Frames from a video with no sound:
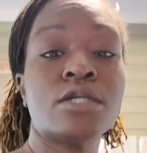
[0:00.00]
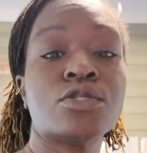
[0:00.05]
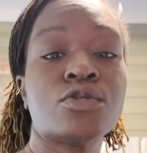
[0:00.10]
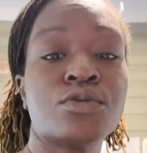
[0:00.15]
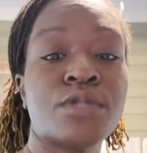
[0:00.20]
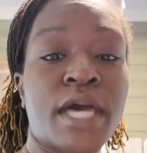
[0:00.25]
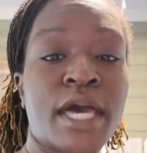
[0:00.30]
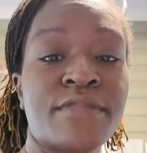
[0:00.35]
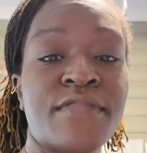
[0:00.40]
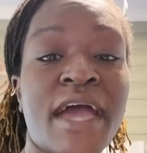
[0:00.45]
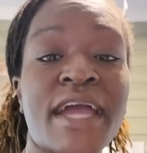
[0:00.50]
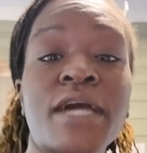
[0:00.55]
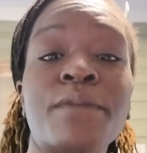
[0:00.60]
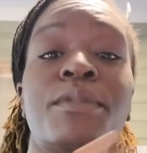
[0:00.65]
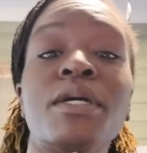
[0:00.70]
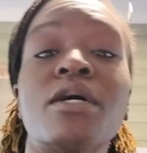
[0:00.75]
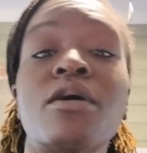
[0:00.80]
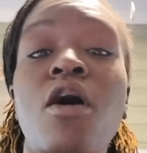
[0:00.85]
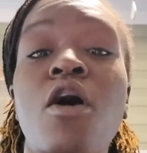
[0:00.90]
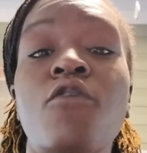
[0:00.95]
so that can be
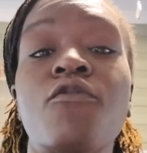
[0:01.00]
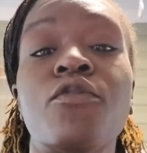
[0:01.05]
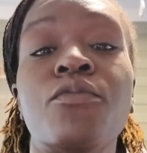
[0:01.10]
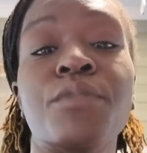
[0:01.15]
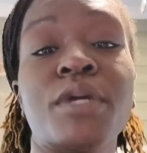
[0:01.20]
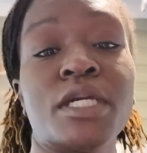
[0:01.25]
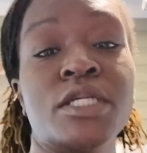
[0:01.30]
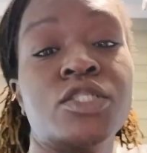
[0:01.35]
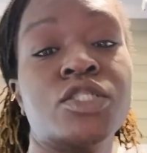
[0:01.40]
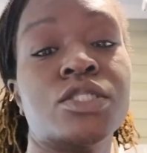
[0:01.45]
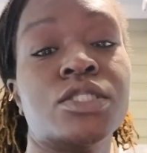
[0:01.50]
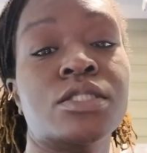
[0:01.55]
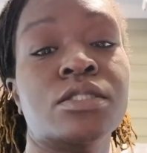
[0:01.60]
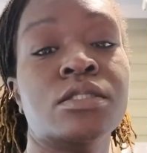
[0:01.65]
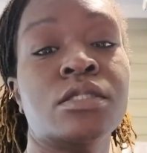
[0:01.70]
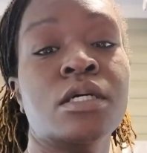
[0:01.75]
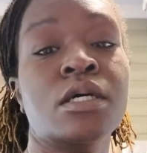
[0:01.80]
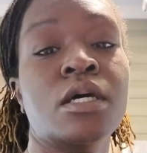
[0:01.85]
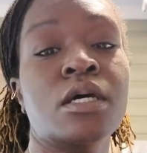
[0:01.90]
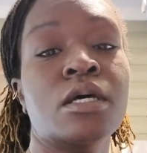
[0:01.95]
a confirmation
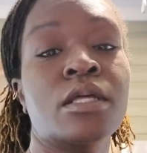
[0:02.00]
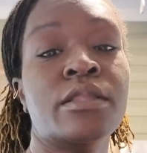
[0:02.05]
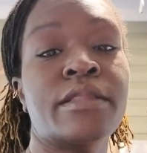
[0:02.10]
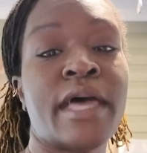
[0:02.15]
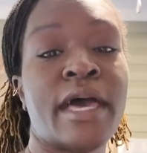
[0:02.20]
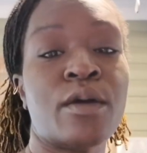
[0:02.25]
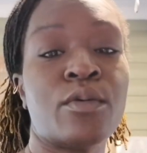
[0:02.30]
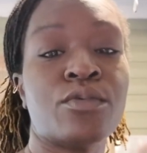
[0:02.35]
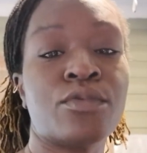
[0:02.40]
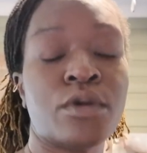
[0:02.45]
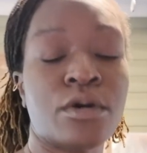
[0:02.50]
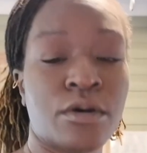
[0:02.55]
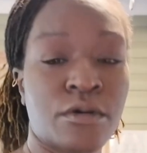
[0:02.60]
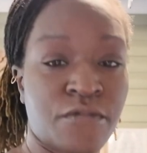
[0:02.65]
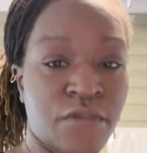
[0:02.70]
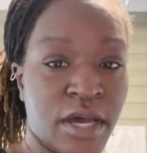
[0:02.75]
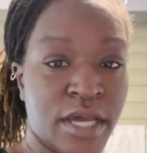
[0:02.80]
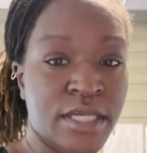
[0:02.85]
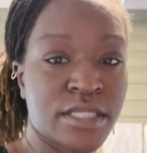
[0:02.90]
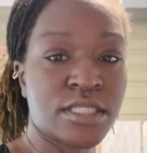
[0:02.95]
that the
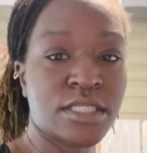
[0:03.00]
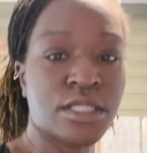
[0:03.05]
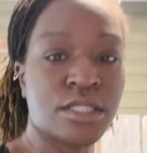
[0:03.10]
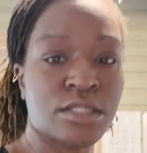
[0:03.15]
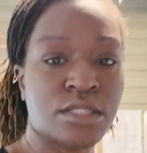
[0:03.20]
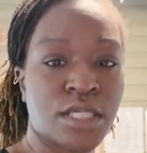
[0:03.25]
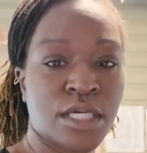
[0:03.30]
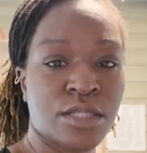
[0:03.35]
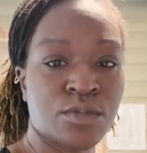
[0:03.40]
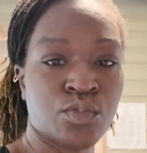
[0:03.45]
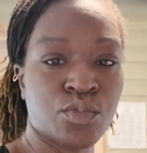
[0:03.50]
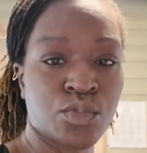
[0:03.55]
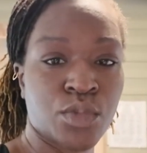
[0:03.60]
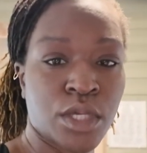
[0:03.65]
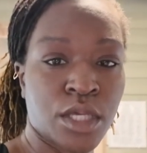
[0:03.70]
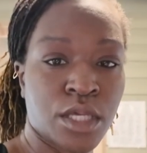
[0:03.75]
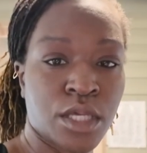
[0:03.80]
advice and